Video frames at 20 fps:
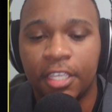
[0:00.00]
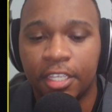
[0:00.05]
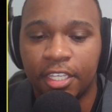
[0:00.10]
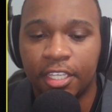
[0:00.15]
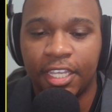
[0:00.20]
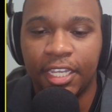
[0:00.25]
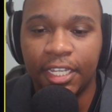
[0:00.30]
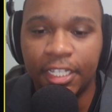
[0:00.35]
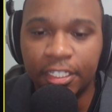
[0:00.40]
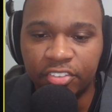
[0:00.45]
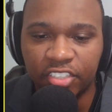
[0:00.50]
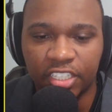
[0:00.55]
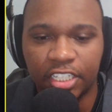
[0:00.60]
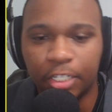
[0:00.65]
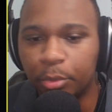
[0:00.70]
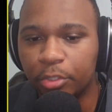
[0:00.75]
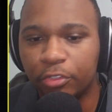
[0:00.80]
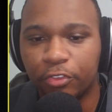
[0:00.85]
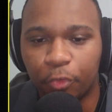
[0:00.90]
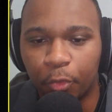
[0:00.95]
He said he
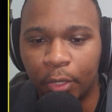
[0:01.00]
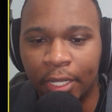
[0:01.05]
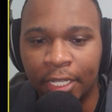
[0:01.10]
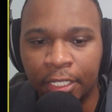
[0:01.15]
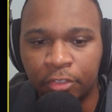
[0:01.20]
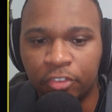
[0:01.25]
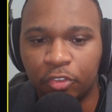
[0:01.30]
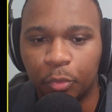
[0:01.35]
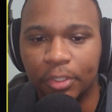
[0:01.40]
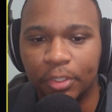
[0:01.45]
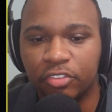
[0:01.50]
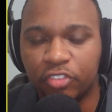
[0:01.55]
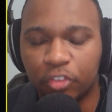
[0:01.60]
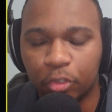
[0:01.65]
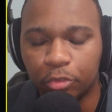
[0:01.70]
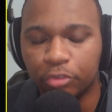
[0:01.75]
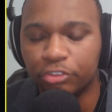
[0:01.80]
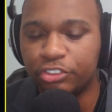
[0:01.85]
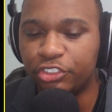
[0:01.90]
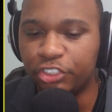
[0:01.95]
was friends with
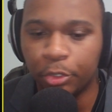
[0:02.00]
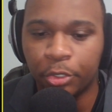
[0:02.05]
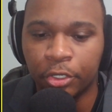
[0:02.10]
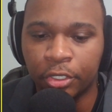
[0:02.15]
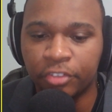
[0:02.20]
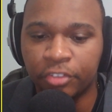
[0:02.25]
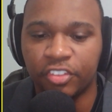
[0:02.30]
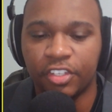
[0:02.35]
school shooters.